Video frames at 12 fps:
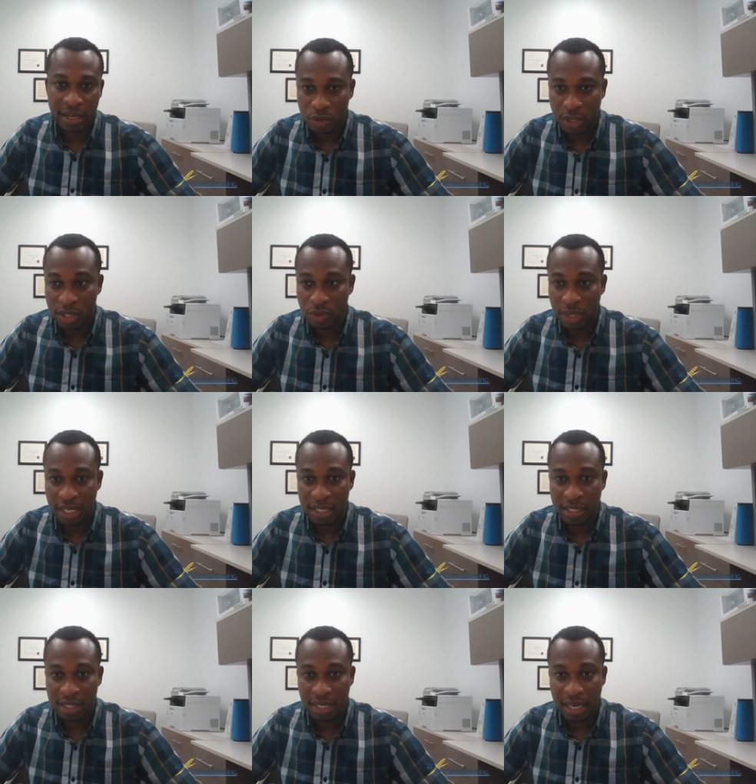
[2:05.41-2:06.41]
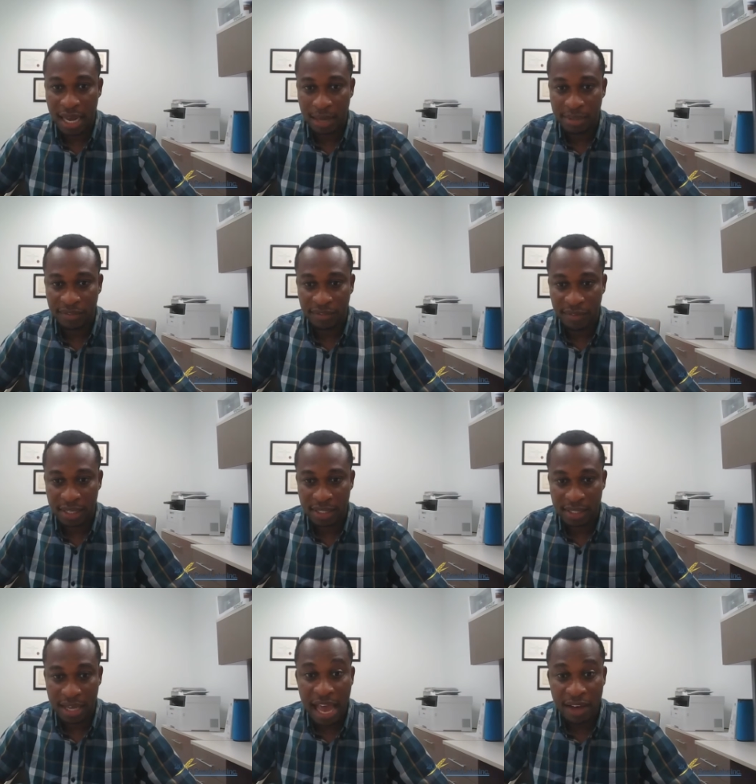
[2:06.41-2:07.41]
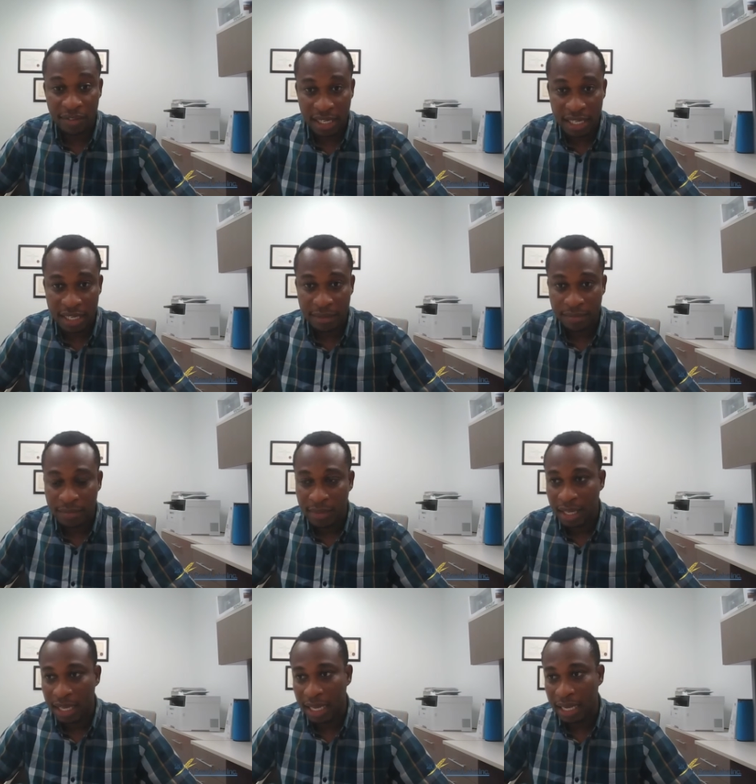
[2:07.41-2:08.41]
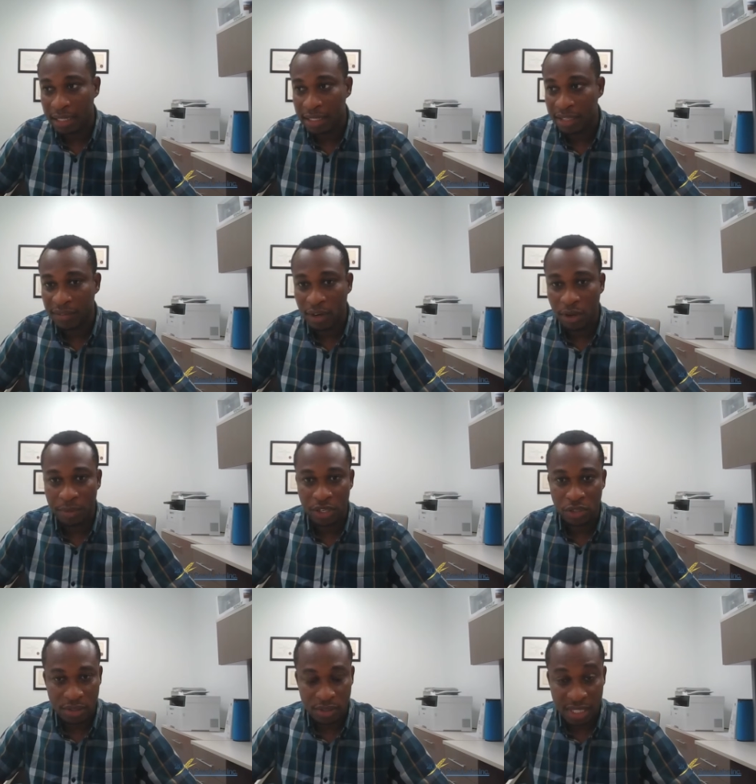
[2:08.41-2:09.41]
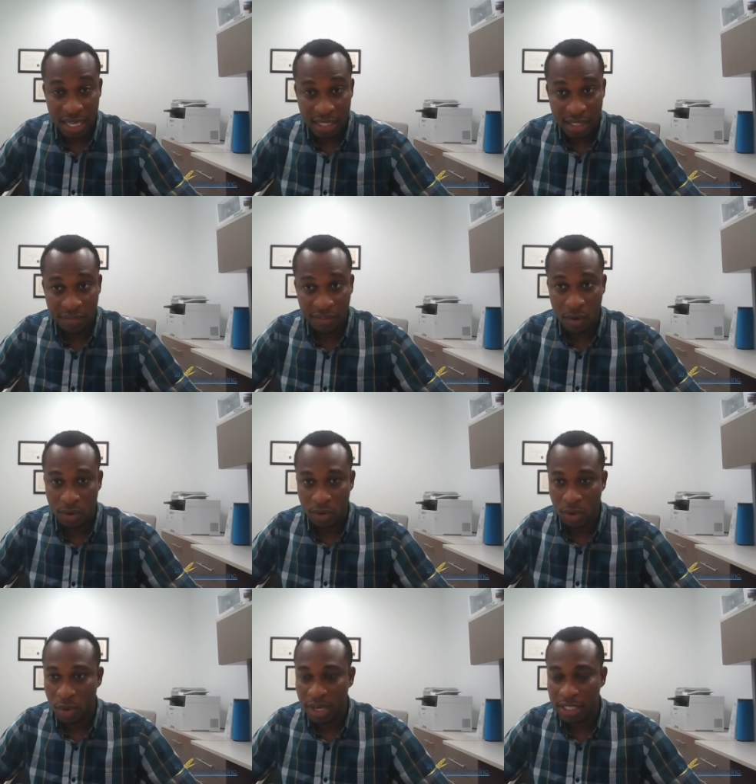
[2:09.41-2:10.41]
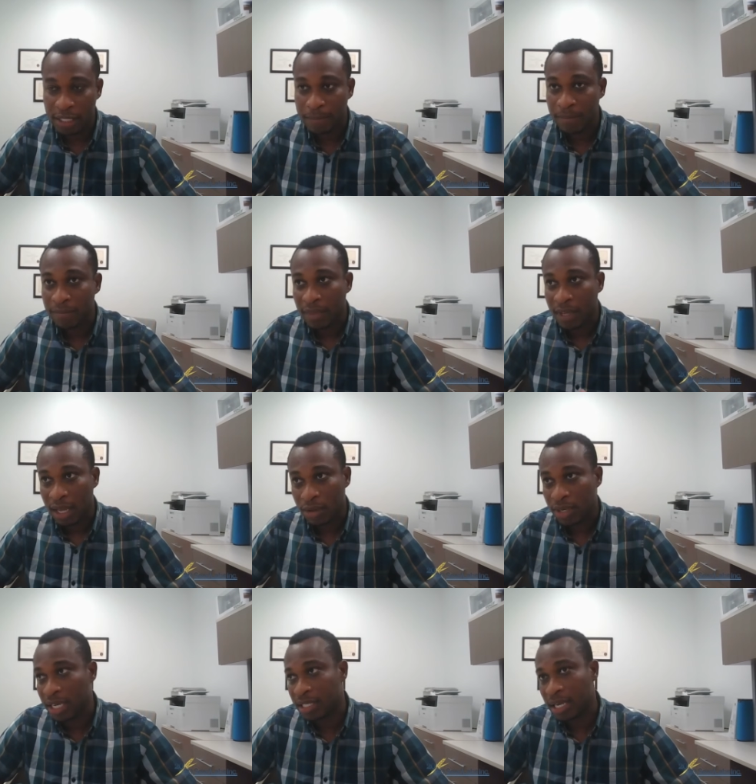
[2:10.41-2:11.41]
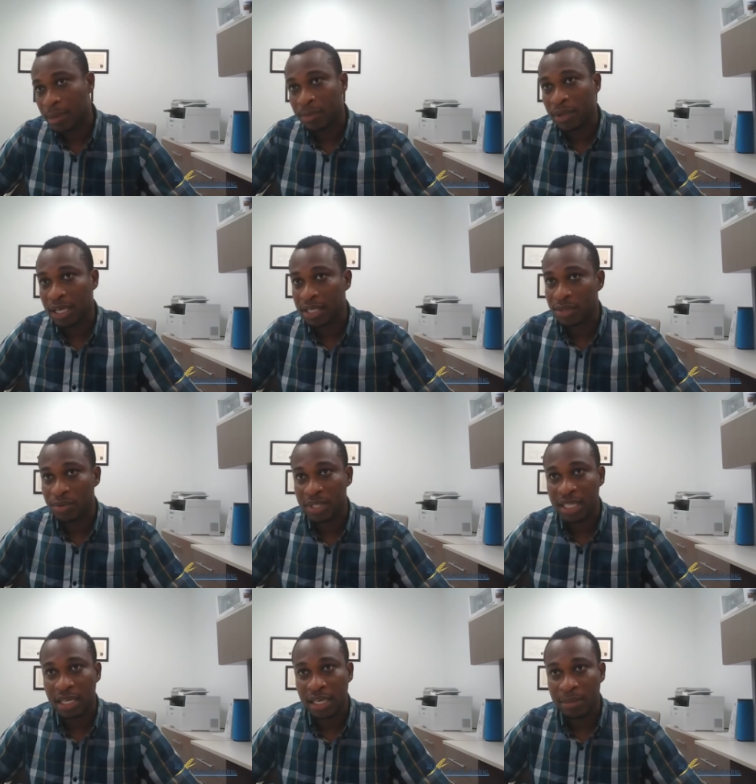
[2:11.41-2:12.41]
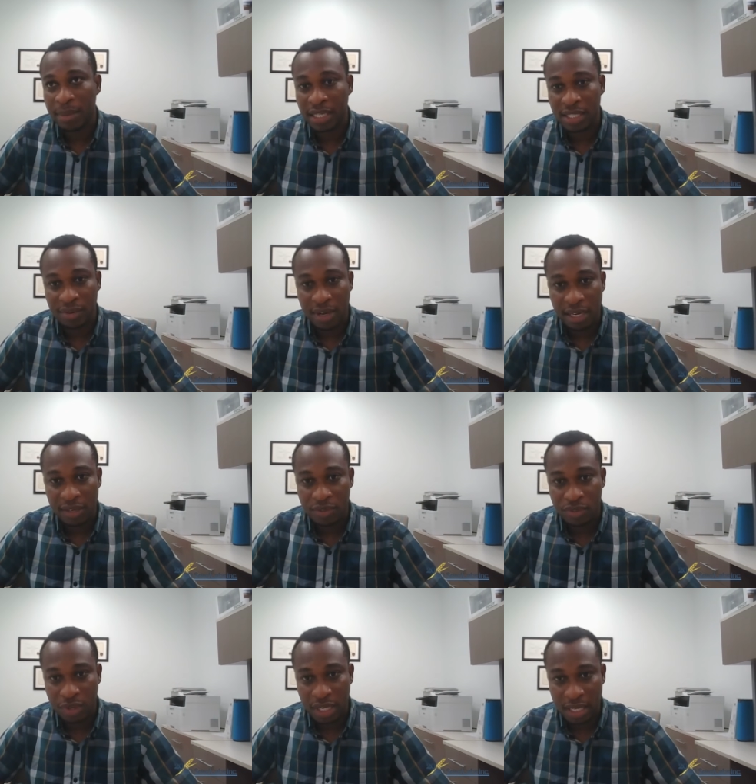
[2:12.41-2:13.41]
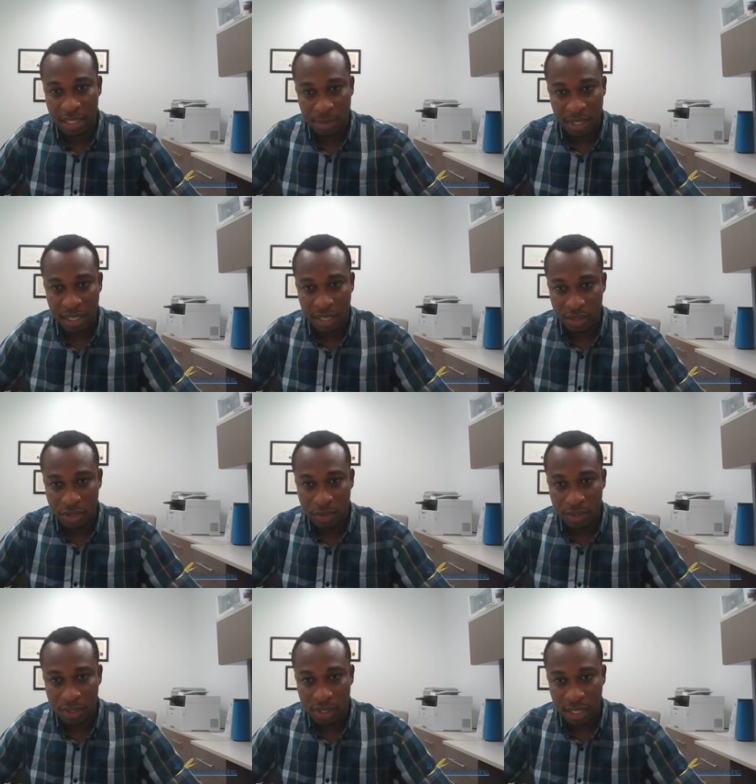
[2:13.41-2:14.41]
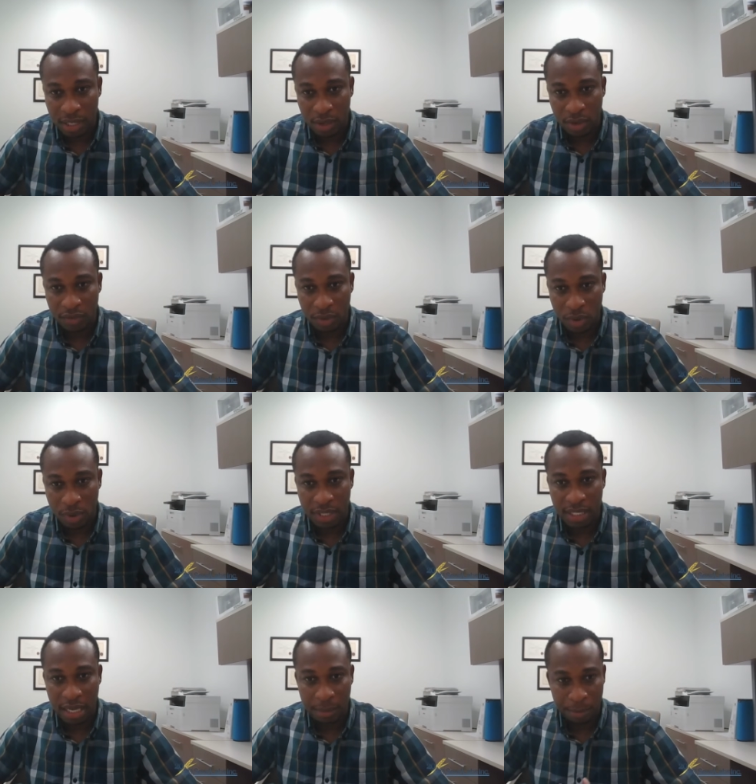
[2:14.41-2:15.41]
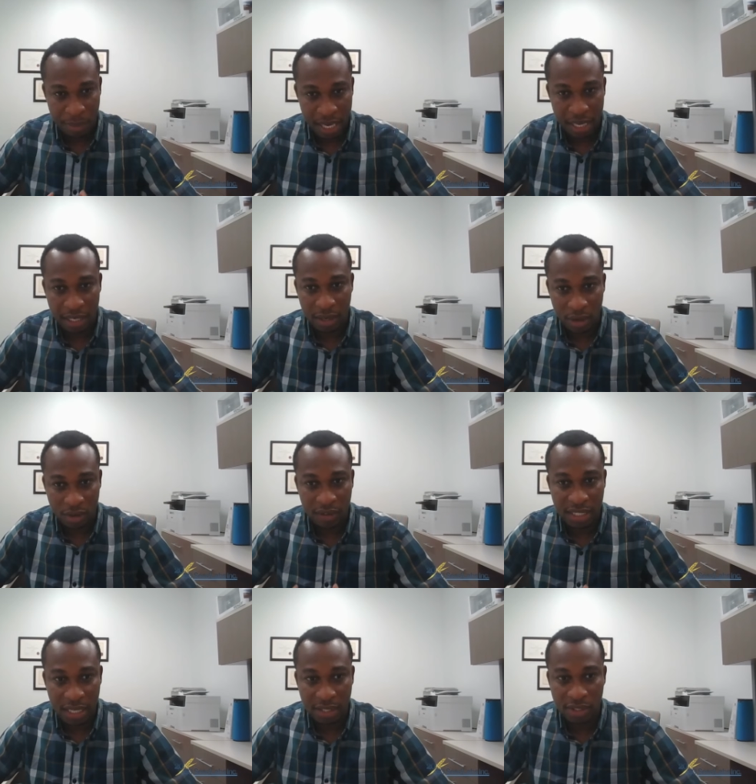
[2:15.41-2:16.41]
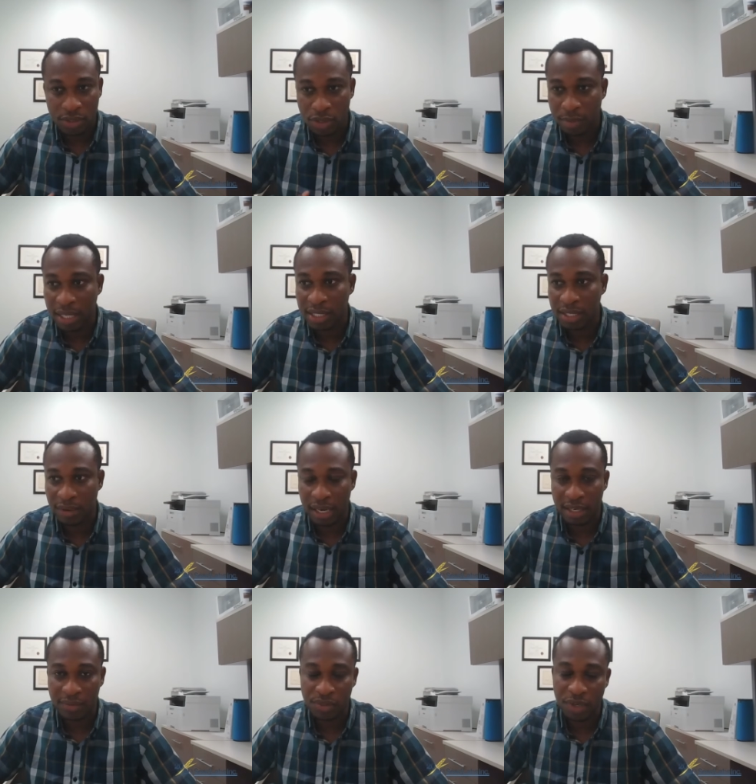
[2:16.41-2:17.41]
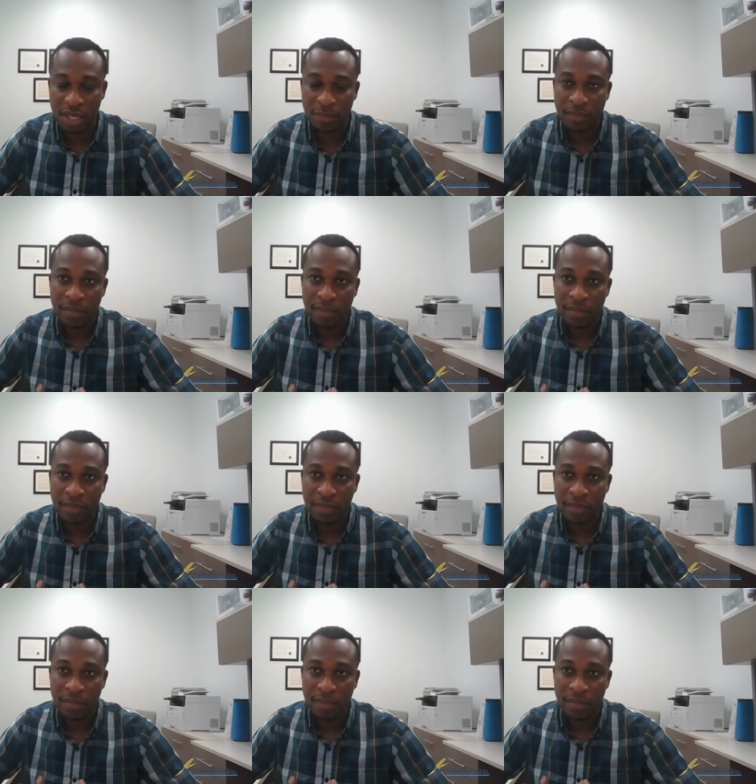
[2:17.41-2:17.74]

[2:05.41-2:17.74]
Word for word: twenty twenty Seed Labs invests heavily in developing new tests for growers. A good example is recently Bacterial Leaf Streak has been in the news, and a lot of growers are paying a lot of attention to Bacterial Leaf Streak.